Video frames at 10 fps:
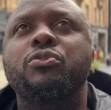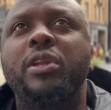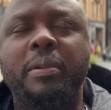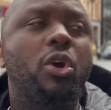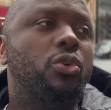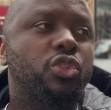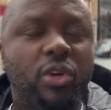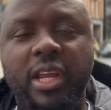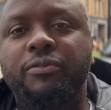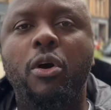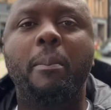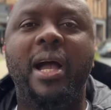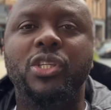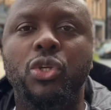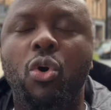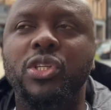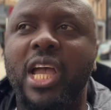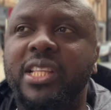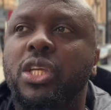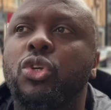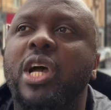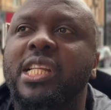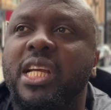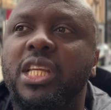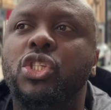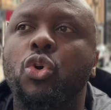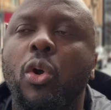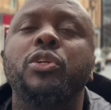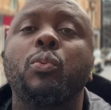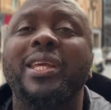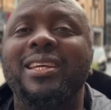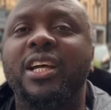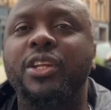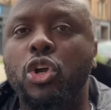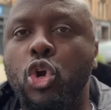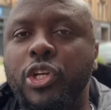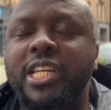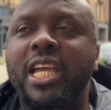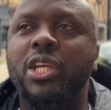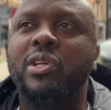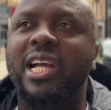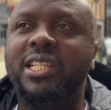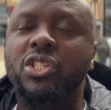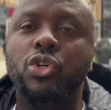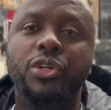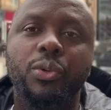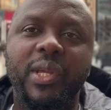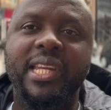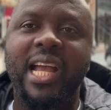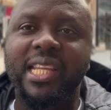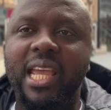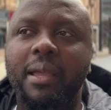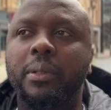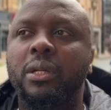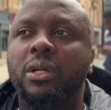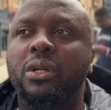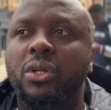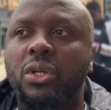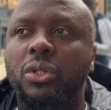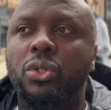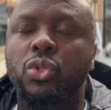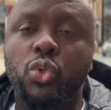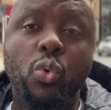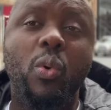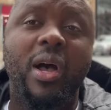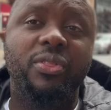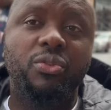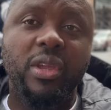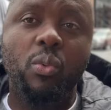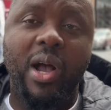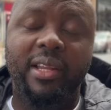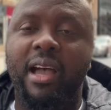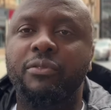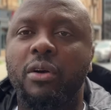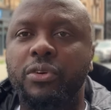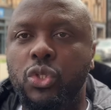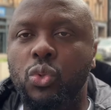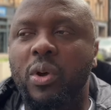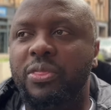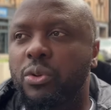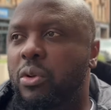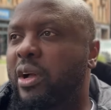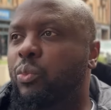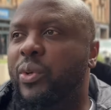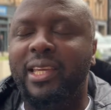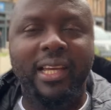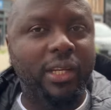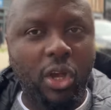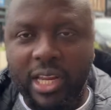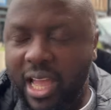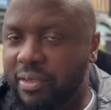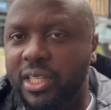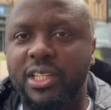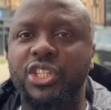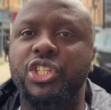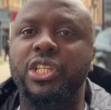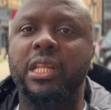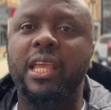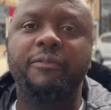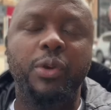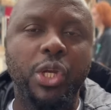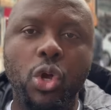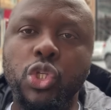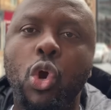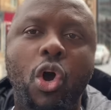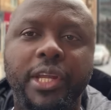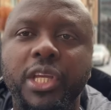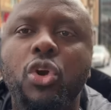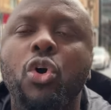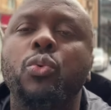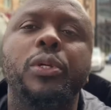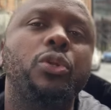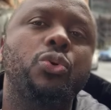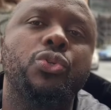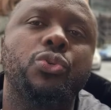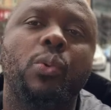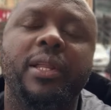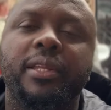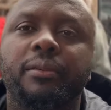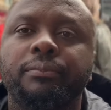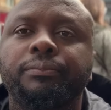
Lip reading: me go straight for my scores. I think United is going to win, and a good day, United is going to win that game 2-1-3-1. I've gone for 2-1-3-1. We cannot have a clean sheet. If we don't score any goal, we lose 1-0.